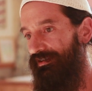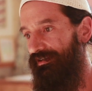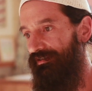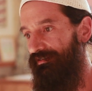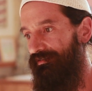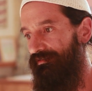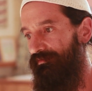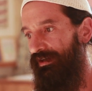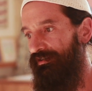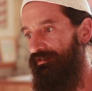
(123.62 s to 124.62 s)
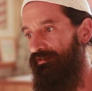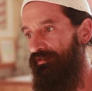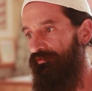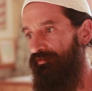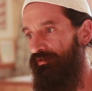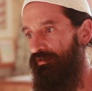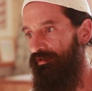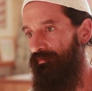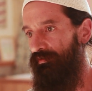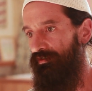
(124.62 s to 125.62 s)
And we actually learn from the
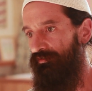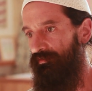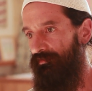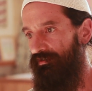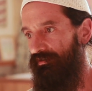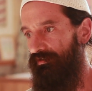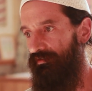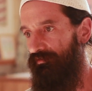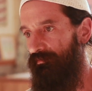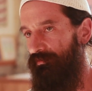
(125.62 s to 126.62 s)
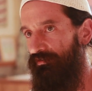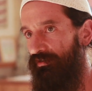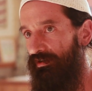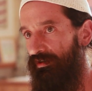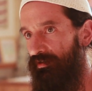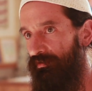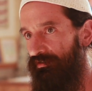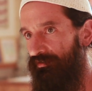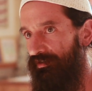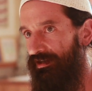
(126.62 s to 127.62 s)
holy books, from the Zohar and the
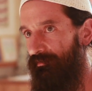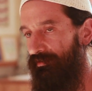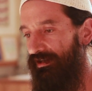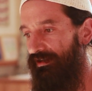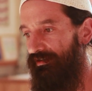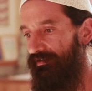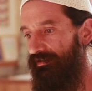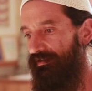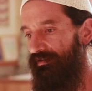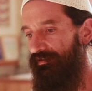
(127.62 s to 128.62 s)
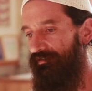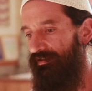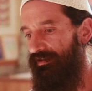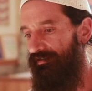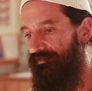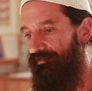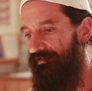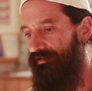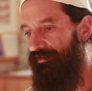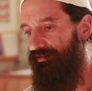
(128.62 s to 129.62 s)
books of the Kabbalah, that
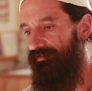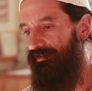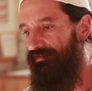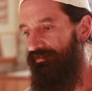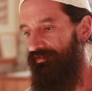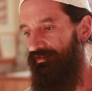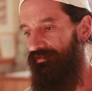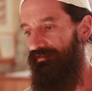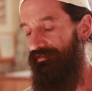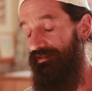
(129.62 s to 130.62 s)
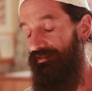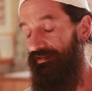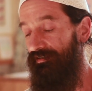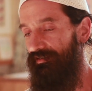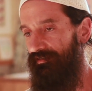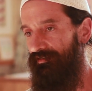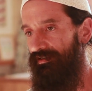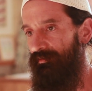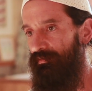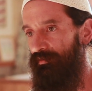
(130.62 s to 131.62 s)
it's not just a like nice
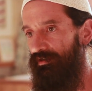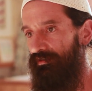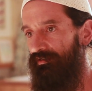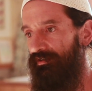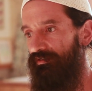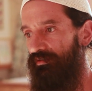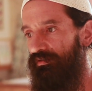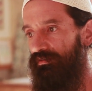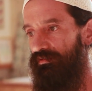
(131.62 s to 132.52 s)
idea, but we learn that the